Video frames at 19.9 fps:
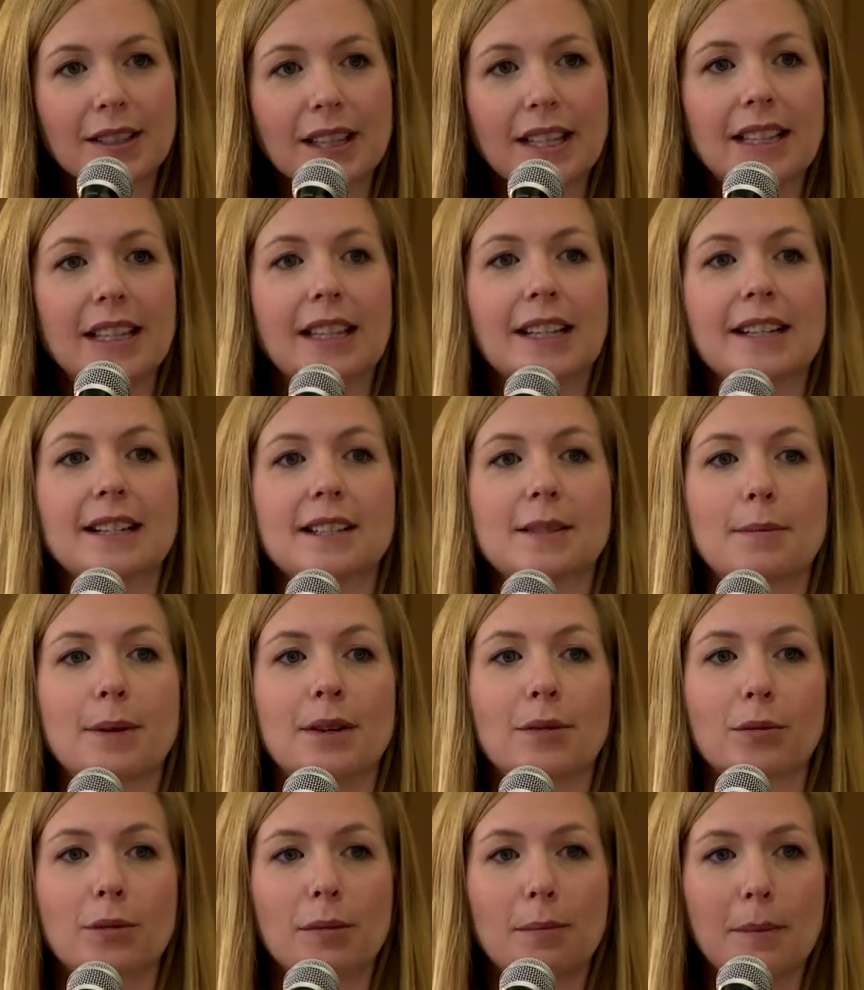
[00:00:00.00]
lately has
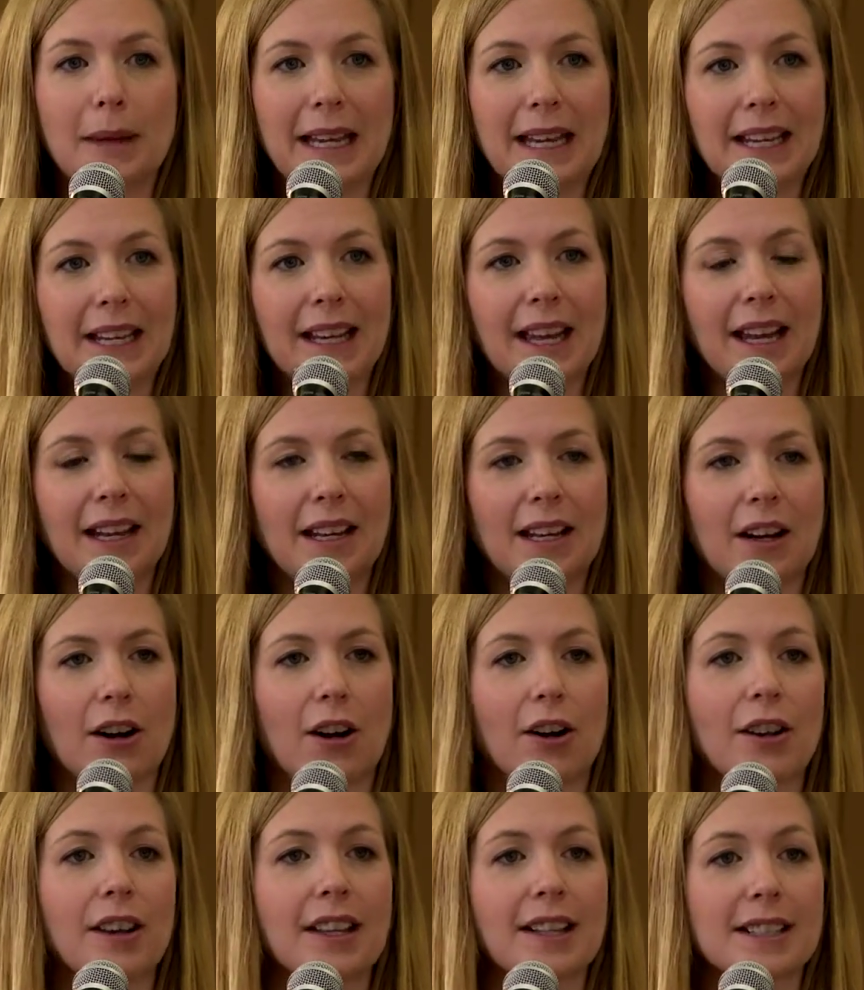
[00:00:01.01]
been remediating
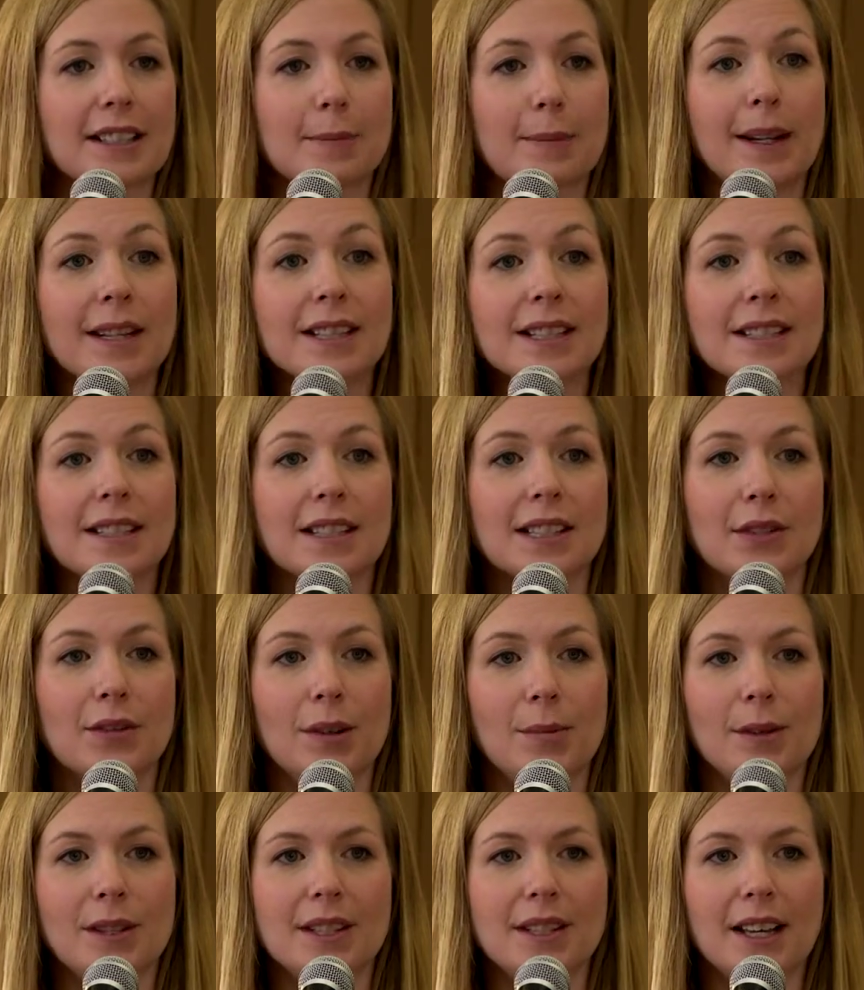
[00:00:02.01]
all the asbestos
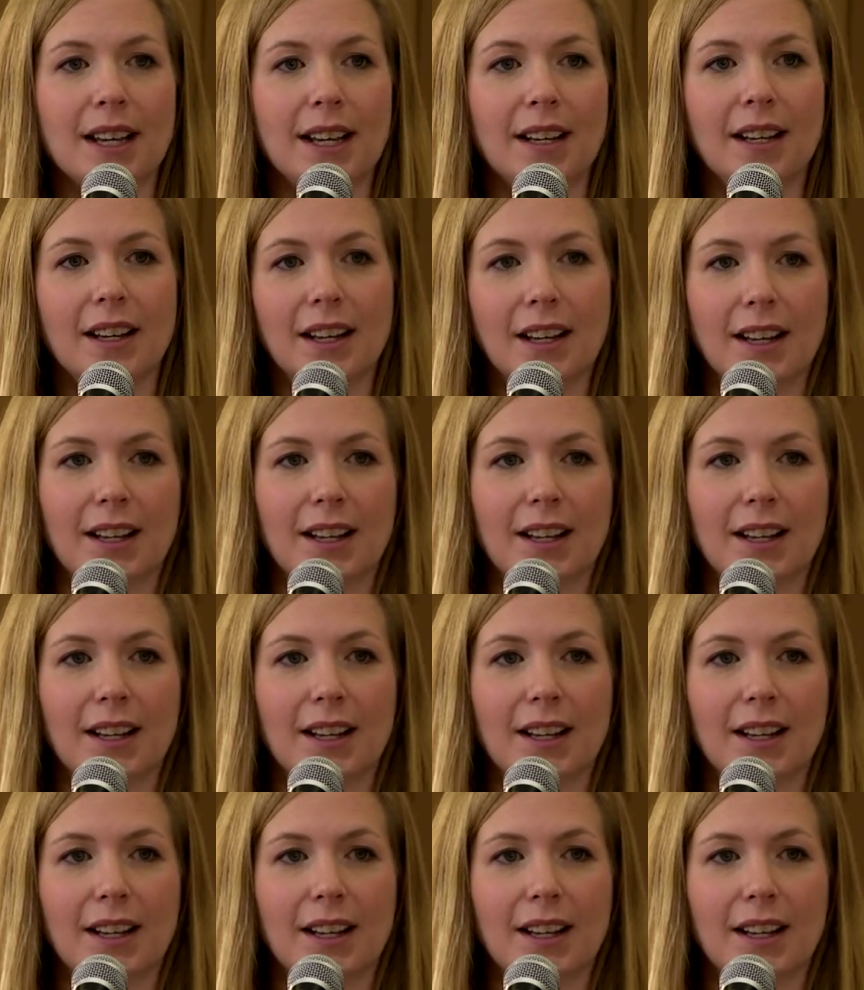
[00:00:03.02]
from the site